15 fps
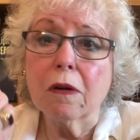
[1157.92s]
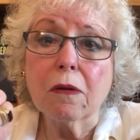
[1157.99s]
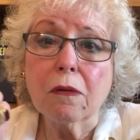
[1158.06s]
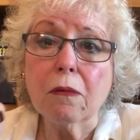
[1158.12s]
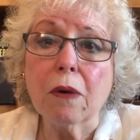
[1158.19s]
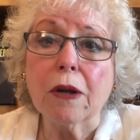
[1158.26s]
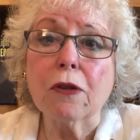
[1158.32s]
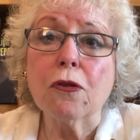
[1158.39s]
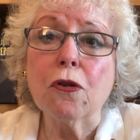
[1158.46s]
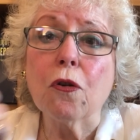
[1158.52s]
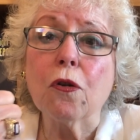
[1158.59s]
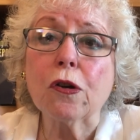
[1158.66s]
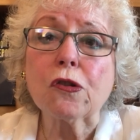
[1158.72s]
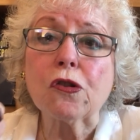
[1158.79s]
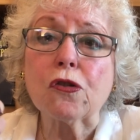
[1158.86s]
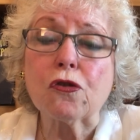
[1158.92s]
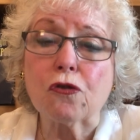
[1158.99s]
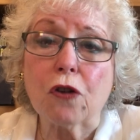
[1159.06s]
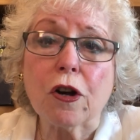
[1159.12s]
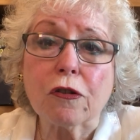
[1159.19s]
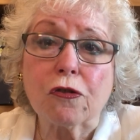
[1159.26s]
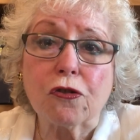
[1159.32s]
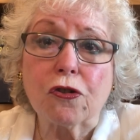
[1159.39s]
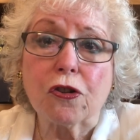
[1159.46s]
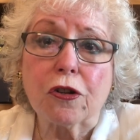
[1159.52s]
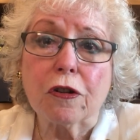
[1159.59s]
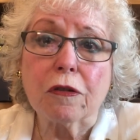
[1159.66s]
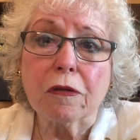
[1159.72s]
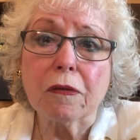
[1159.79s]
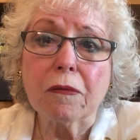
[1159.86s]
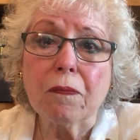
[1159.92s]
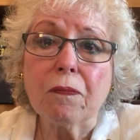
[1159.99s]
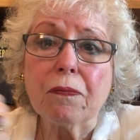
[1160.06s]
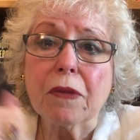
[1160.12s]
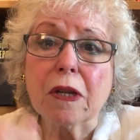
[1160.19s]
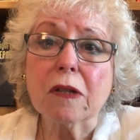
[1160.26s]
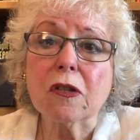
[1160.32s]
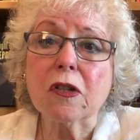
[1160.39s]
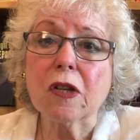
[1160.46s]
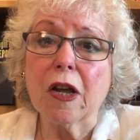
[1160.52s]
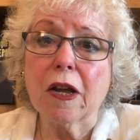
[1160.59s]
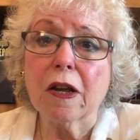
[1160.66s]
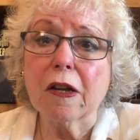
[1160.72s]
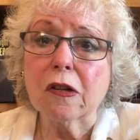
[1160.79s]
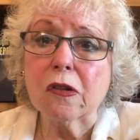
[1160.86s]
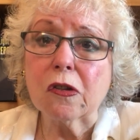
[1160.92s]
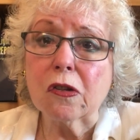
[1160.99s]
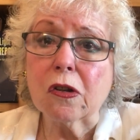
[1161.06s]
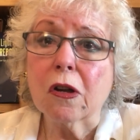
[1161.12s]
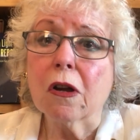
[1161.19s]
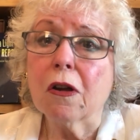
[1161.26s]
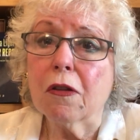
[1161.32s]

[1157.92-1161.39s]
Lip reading: when your structure says,